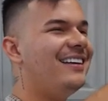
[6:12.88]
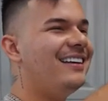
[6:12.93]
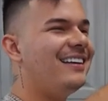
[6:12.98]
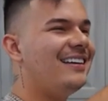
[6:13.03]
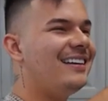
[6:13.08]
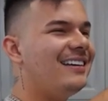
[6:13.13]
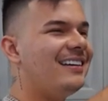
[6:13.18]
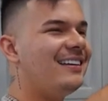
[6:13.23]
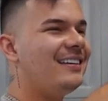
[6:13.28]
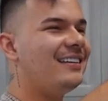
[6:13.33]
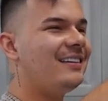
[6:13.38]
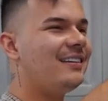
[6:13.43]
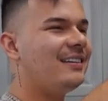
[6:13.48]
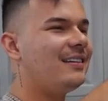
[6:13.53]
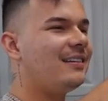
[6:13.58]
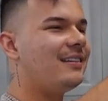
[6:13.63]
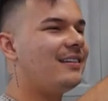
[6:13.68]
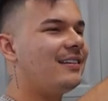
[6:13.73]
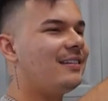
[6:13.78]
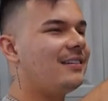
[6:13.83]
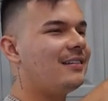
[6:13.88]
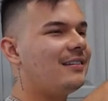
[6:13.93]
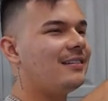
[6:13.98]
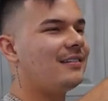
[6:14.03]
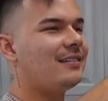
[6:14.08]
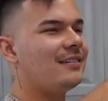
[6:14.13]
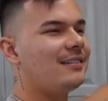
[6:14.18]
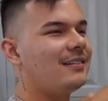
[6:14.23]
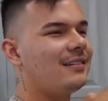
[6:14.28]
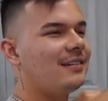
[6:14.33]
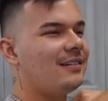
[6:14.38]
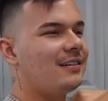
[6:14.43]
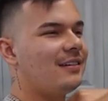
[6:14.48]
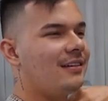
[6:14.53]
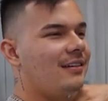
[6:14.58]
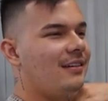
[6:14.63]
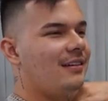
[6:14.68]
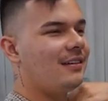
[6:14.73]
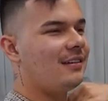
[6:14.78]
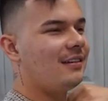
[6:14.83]

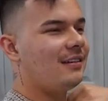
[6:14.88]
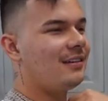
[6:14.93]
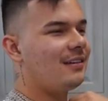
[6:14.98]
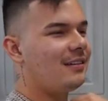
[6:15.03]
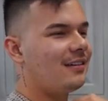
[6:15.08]
No one is speaking in this clip.